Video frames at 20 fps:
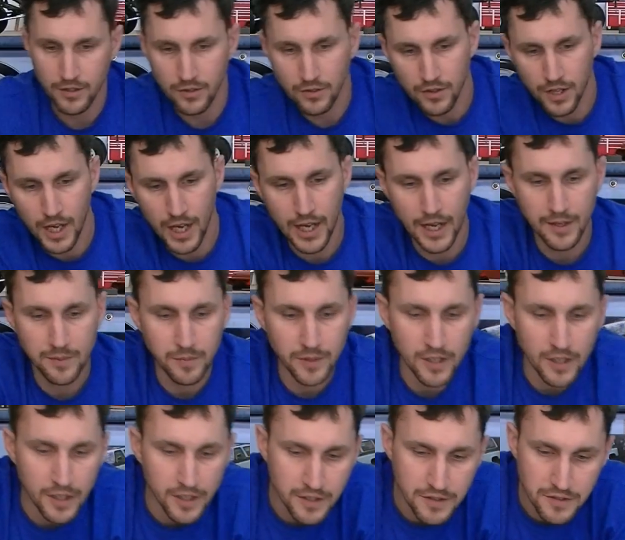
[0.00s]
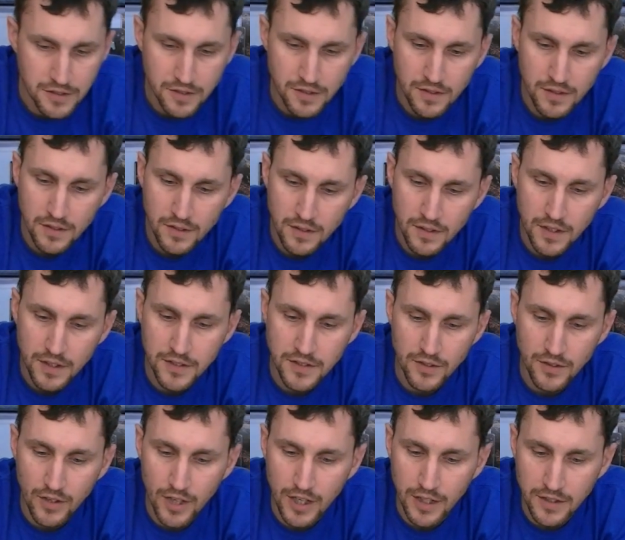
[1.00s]
do that because it's
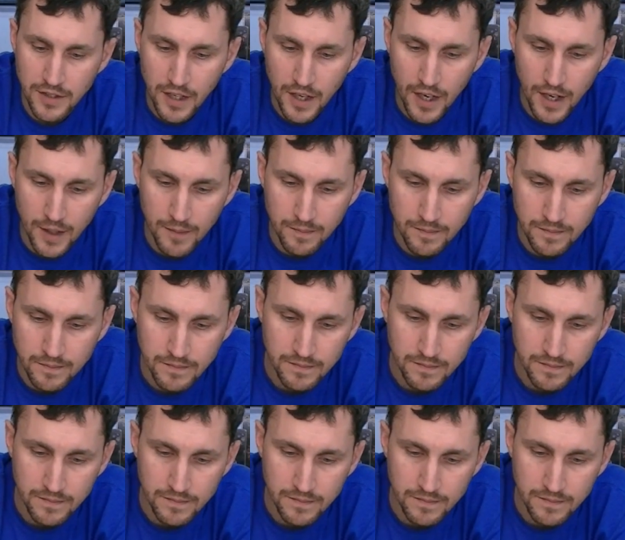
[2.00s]
the right time.